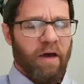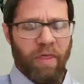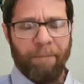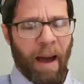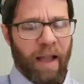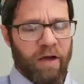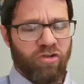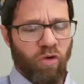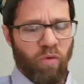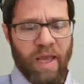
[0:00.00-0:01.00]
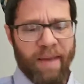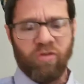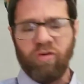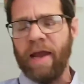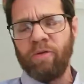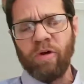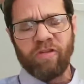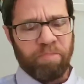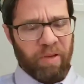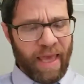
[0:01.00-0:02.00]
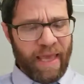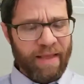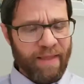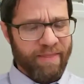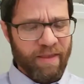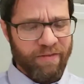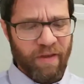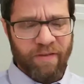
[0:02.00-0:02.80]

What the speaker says: The Baal HaTurim, trying to explain that this